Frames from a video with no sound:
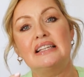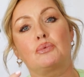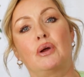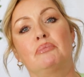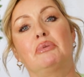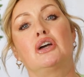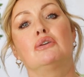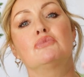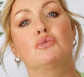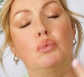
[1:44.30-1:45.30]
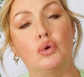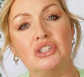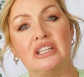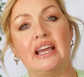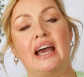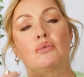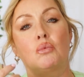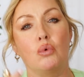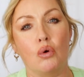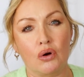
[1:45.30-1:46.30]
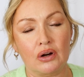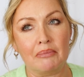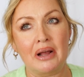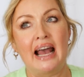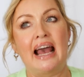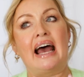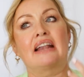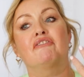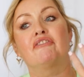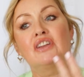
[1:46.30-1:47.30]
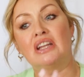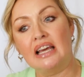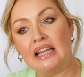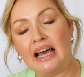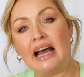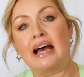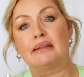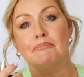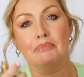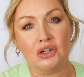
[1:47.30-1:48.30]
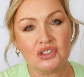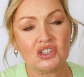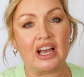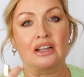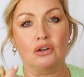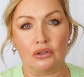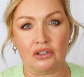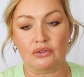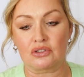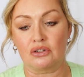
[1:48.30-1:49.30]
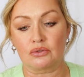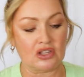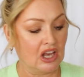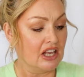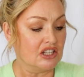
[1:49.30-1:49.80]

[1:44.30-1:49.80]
is when it becomes woody and warm and vanilla and musk and all those notes.